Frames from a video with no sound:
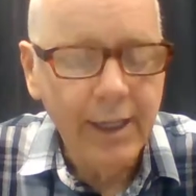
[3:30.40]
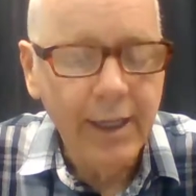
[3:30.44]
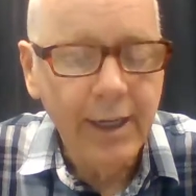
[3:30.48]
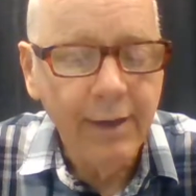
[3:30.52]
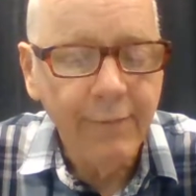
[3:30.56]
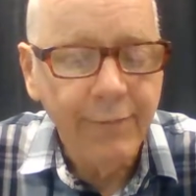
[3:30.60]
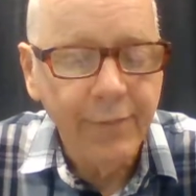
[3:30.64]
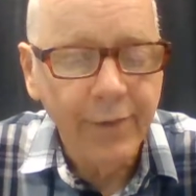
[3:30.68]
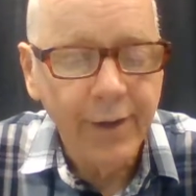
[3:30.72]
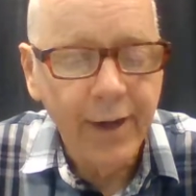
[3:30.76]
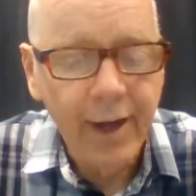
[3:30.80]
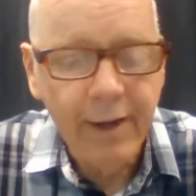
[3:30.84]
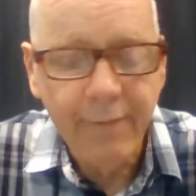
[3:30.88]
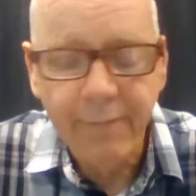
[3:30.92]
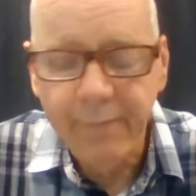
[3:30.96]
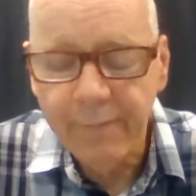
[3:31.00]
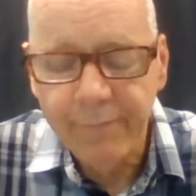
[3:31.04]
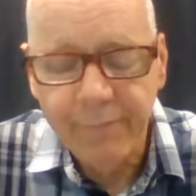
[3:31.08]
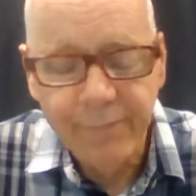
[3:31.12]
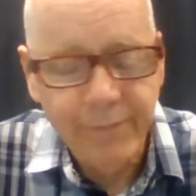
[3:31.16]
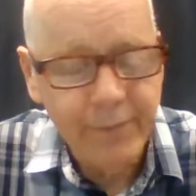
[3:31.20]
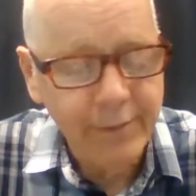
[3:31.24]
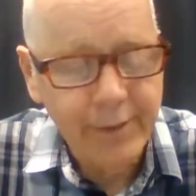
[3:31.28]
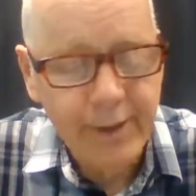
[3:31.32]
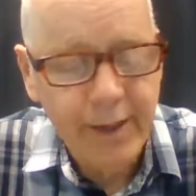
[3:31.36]
If you have
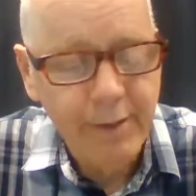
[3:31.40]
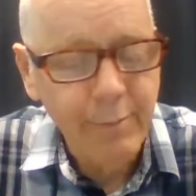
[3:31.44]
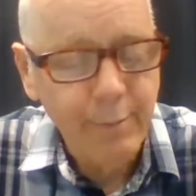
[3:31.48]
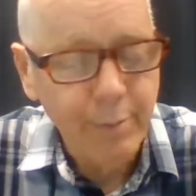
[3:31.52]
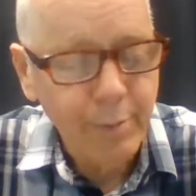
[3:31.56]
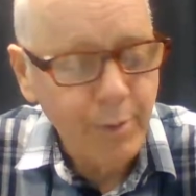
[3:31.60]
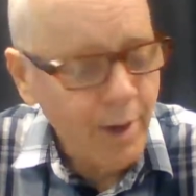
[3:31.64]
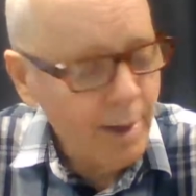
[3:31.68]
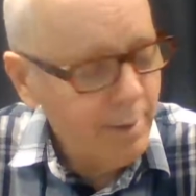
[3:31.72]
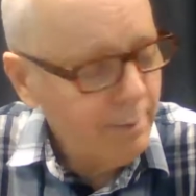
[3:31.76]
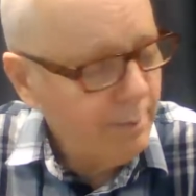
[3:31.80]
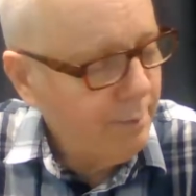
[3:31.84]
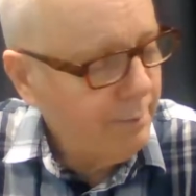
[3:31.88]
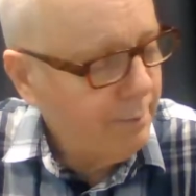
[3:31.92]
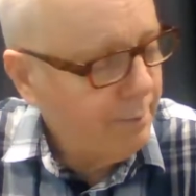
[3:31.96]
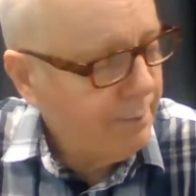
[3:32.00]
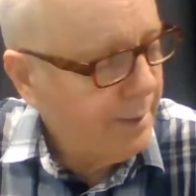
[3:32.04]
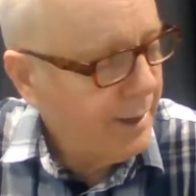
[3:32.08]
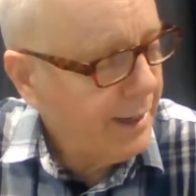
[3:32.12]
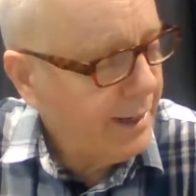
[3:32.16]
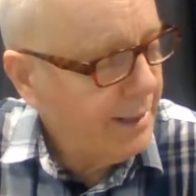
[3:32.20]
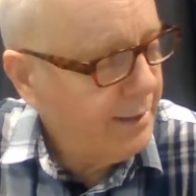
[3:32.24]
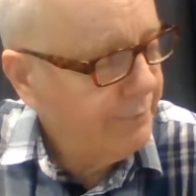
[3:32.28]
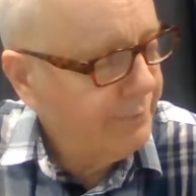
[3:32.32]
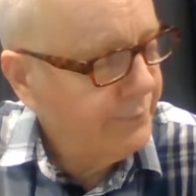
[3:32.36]
a problem
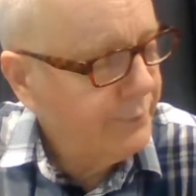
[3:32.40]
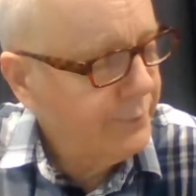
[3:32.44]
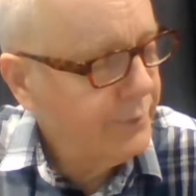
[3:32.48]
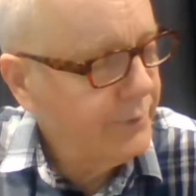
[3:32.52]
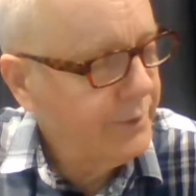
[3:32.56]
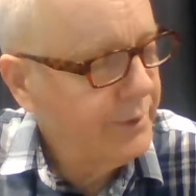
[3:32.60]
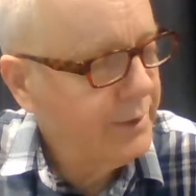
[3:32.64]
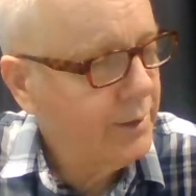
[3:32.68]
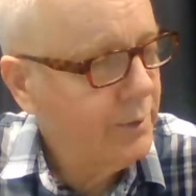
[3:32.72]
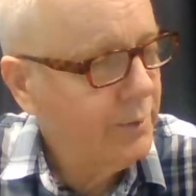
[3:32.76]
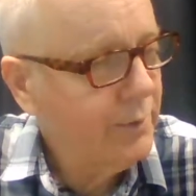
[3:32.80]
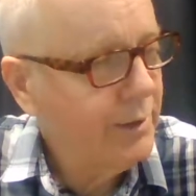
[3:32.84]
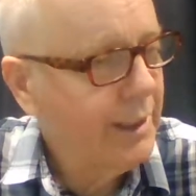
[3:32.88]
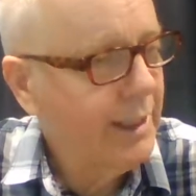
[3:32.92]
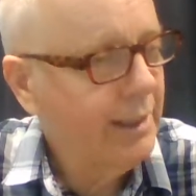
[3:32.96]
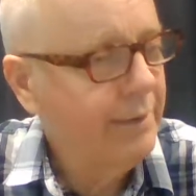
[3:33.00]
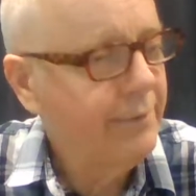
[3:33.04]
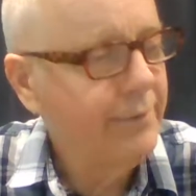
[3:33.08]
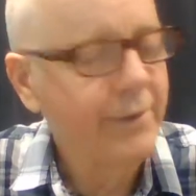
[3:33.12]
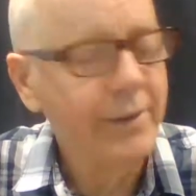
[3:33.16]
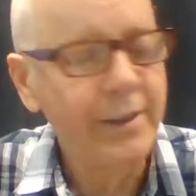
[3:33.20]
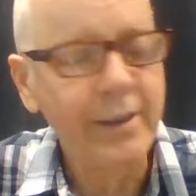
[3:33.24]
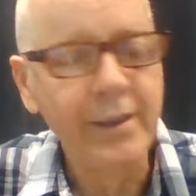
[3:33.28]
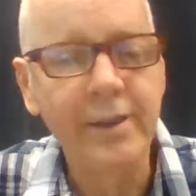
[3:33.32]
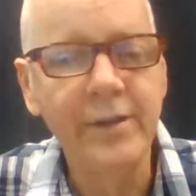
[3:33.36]
paying for it or
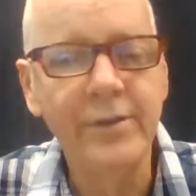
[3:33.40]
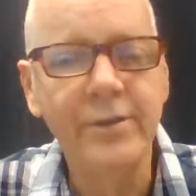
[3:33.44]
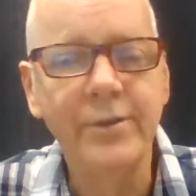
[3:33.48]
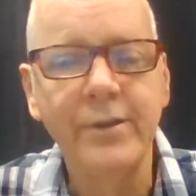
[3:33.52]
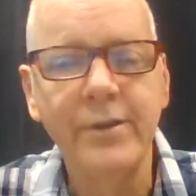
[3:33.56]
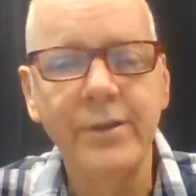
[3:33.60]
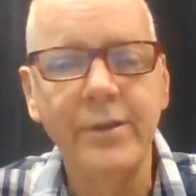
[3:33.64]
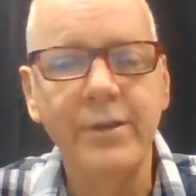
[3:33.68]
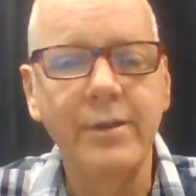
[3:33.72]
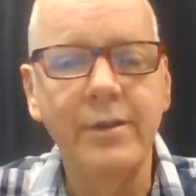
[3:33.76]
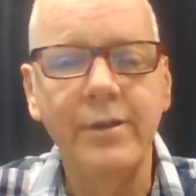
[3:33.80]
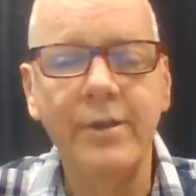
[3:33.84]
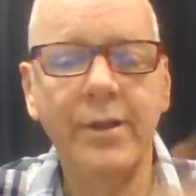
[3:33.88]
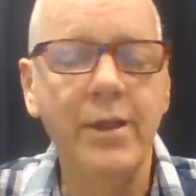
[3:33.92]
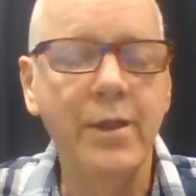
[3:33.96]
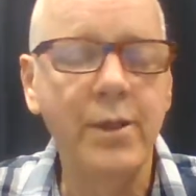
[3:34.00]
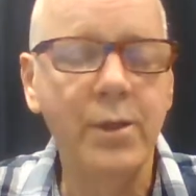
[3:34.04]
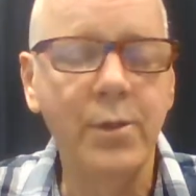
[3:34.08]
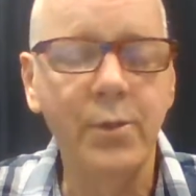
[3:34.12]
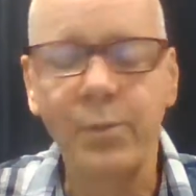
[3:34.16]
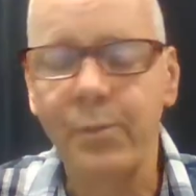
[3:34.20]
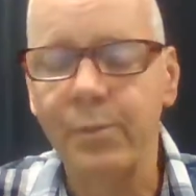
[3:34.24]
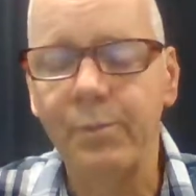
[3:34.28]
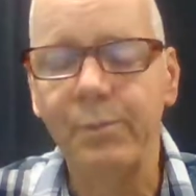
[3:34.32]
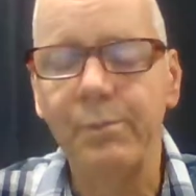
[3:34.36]
whatever, you just, you
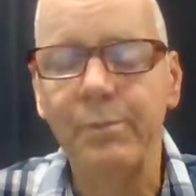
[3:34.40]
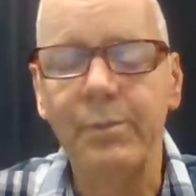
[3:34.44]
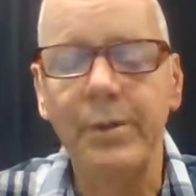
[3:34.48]
know,